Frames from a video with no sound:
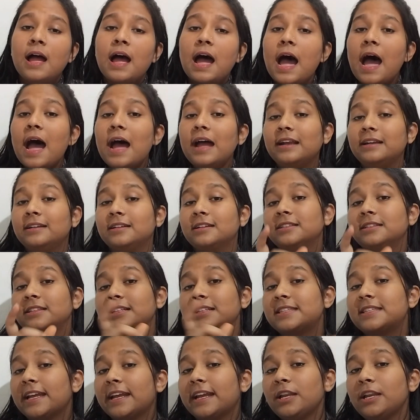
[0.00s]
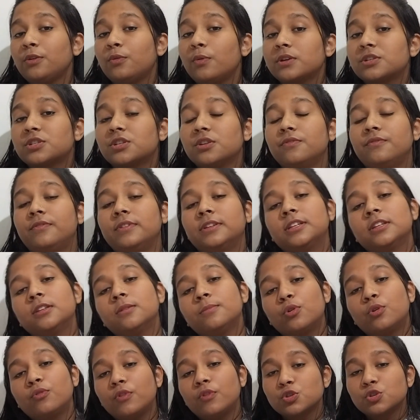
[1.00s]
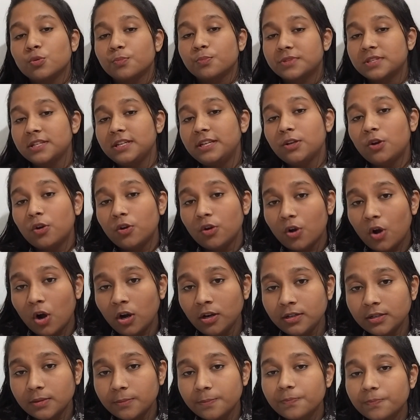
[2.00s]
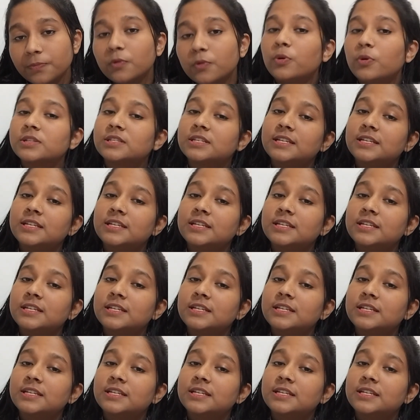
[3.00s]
and the second question, whether the book was obscene or not, was